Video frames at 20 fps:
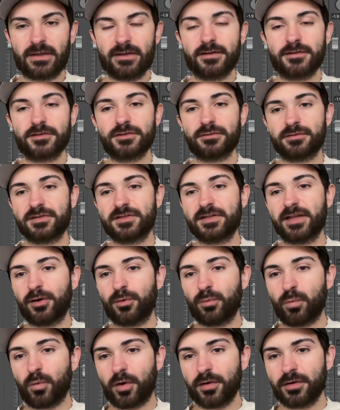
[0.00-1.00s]
So instead of
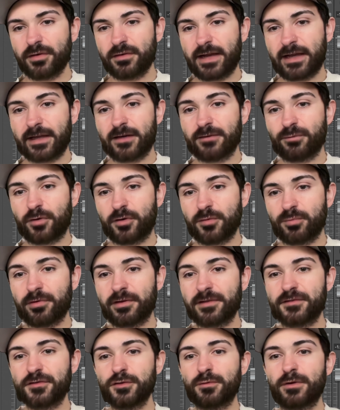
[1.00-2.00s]
negative
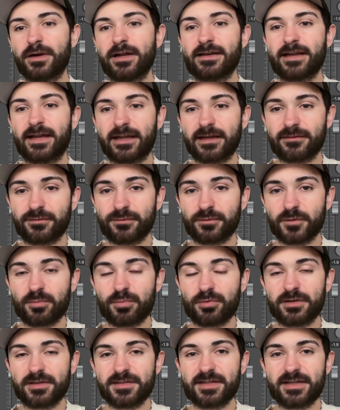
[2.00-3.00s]
1.2, we're at negative
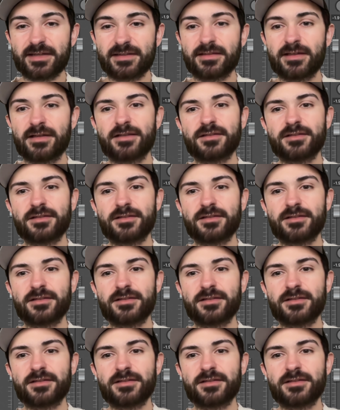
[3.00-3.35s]
3.6.